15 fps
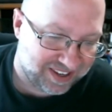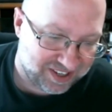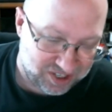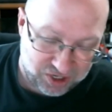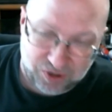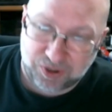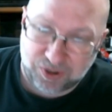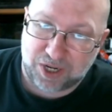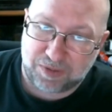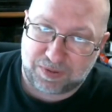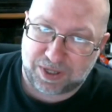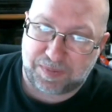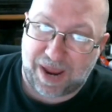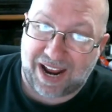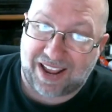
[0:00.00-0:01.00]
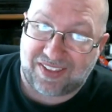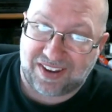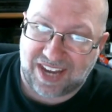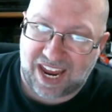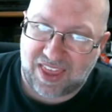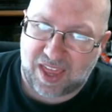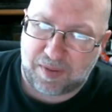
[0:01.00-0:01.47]
YouTubers back in the
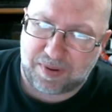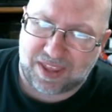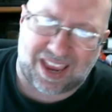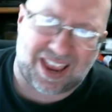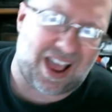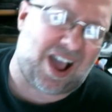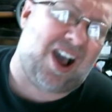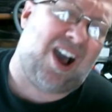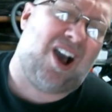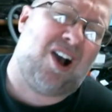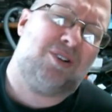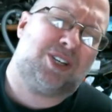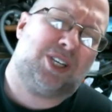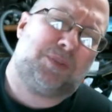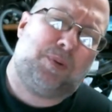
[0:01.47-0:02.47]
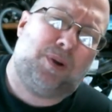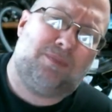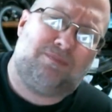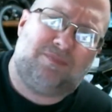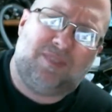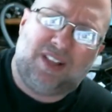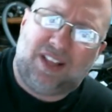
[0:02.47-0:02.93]
day that'd be like, oh, just put
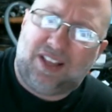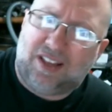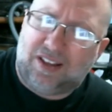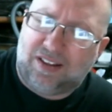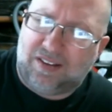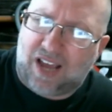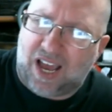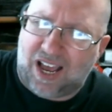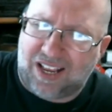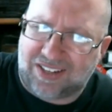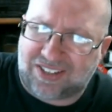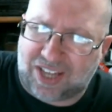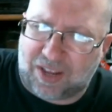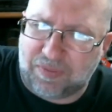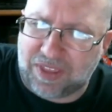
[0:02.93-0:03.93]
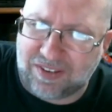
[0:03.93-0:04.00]
something